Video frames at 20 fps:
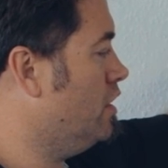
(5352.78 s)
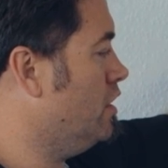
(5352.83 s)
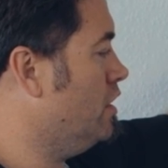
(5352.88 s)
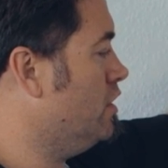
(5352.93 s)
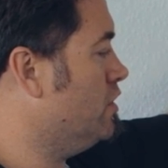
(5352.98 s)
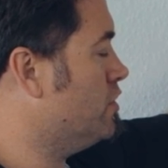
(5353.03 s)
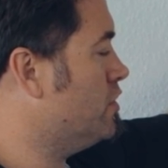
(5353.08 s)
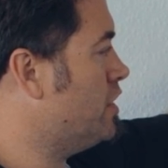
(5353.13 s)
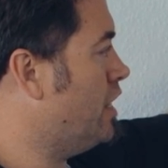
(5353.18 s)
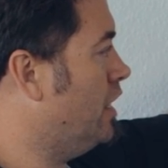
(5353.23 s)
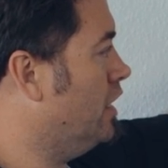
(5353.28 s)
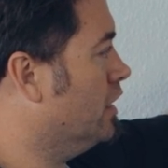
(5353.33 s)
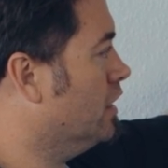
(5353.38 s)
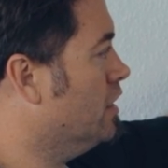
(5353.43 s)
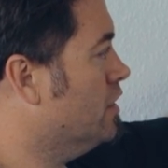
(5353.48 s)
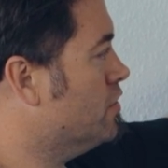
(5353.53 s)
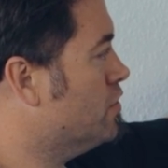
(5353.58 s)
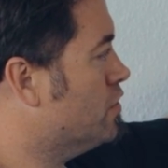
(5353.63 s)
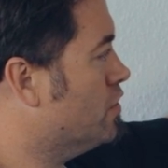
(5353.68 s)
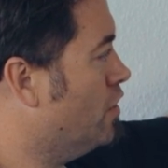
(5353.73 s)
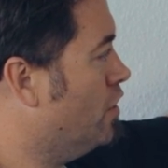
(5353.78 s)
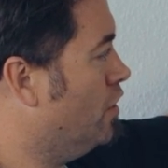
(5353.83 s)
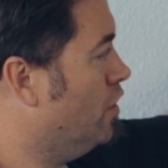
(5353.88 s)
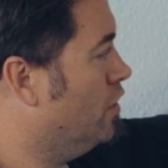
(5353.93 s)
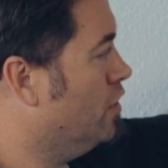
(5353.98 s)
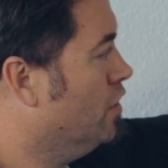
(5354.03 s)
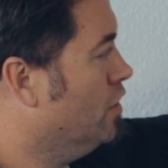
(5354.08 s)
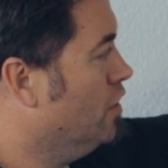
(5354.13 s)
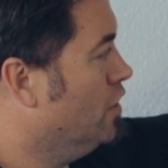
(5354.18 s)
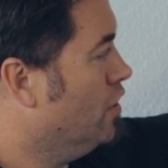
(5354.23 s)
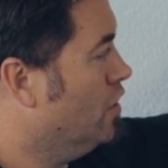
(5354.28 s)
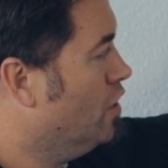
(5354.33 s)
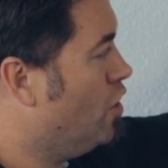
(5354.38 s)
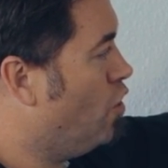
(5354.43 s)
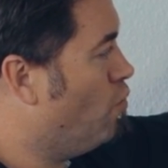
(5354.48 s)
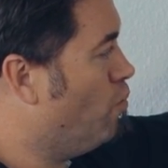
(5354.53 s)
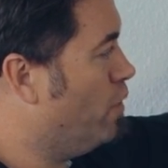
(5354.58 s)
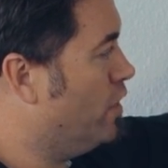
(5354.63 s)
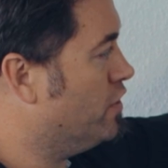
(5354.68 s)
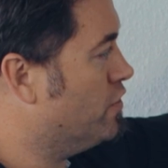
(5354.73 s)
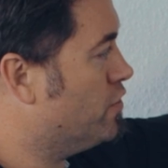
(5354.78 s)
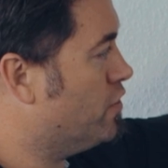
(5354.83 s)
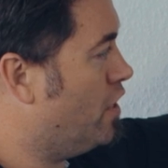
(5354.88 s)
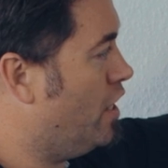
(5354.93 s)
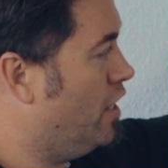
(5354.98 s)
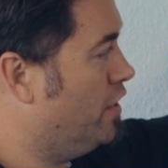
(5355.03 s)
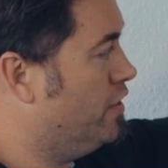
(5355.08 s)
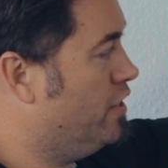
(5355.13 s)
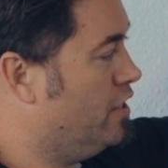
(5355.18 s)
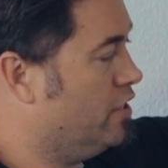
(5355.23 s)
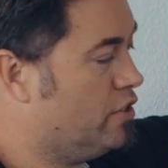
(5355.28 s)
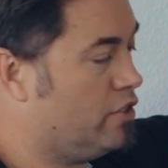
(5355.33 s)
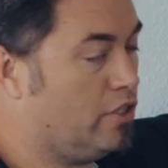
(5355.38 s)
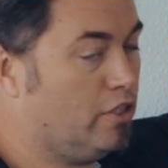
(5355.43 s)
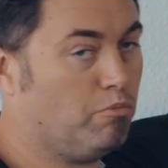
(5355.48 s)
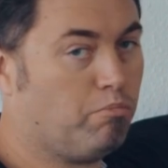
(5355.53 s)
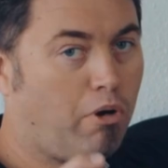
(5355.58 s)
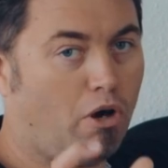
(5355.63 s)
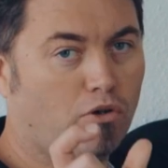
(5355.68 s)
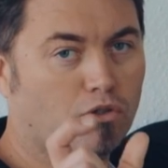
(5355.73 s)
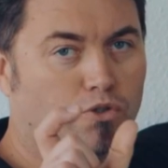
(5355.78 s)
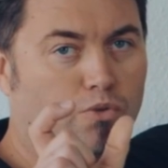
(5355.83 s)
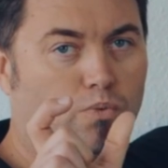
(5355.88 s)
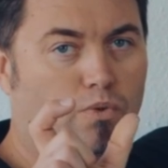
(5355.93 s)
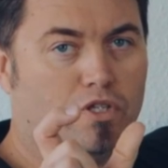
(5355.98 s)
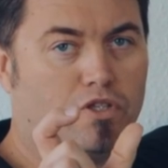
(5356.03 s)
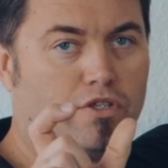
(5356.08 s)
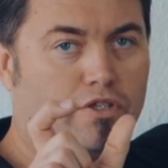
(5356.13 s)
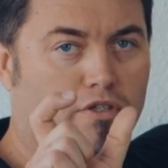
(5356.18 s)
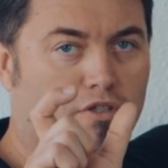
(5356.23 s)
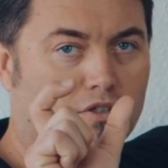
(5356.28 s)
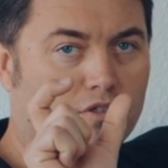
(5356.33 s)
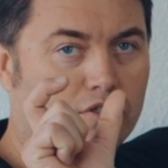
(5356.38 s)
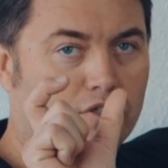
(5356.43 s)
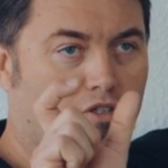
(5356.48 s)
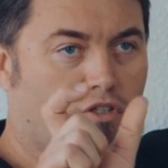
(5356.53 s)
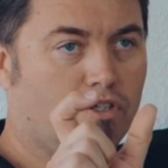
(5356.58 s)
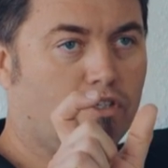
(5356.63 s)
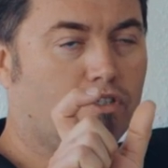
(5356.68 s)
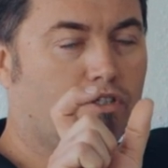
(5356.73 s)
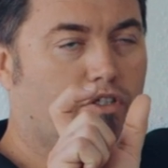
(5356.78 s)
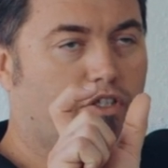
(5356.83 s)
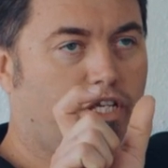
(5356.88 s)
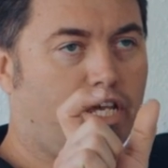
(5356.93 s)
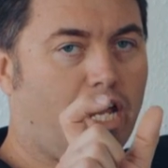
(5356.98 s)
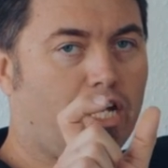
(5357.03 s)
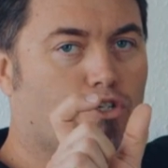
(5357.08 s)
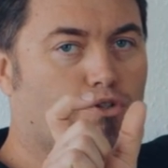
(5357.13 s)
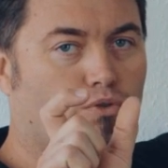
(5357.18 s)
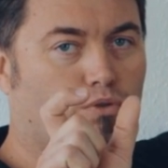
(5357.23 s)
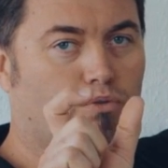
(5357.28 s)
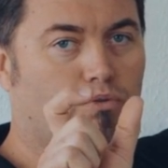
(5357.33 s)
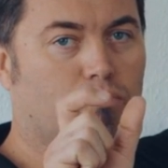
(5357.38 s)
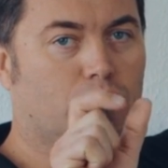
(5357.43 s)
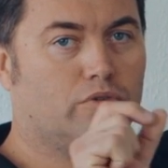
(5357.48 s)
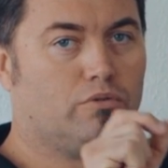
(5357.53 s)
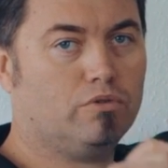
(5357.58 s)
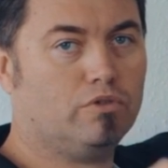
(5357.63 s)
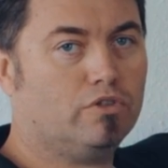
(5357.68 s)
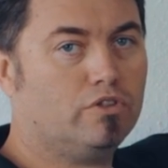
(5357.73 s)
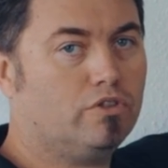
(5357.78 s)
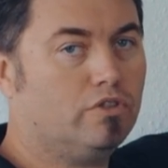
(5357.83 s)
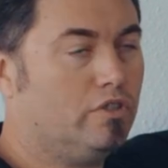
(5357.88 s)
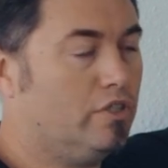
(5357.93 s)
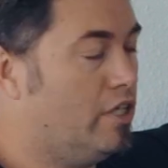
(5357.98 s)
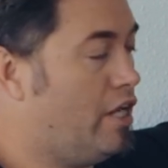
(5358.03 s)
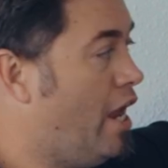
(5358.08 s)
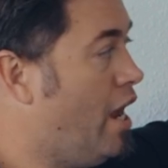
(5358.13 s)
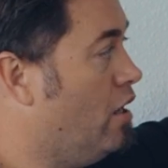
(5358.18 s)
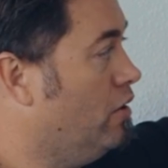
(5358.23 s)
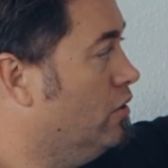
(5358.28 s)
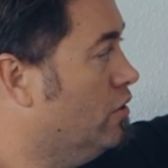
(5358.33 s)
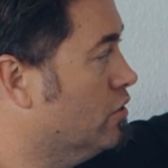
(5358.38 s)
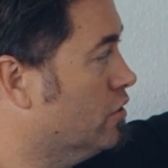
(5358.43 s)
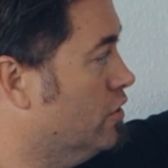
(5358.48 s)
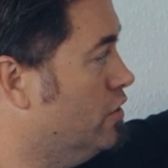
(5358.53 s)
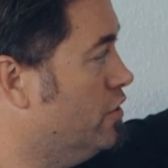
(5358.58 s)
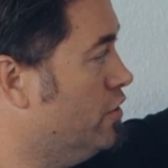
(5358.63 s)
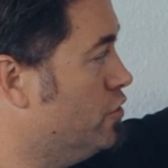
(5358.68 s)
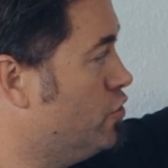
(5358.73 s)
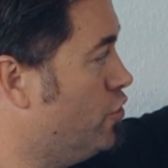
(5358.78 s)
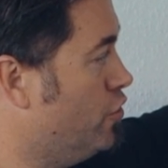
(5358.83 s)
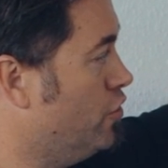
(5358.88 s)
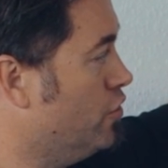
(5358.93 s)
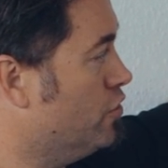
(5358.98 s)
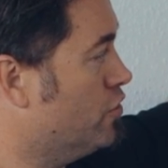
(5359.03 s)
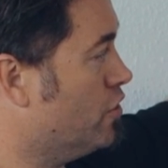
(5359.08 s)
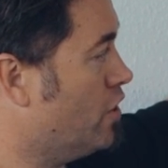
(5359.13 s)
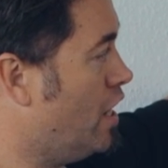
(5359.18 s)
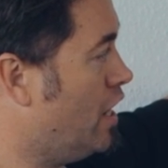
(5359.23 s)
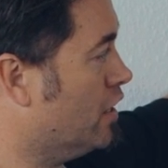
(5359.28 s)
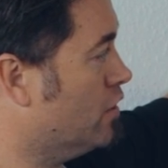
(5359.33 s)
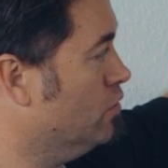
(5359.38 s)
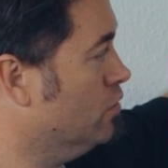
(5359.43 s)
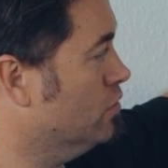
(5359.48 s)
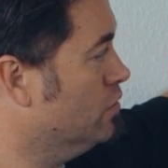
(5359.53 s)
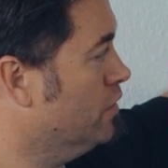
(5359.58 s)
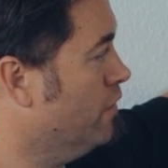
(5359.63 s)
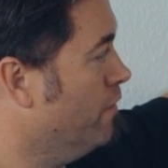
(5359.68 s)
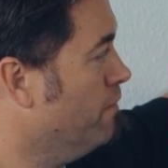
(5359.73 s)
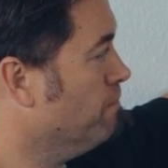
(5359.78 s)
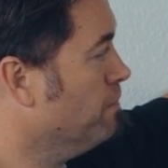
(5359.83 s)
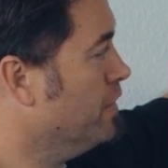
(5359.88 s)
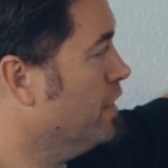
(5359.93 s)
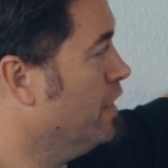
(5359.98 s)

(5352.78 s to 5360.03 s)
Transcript: is telling us. So on one side, there's the pulse width, the actual how long the duty cycle.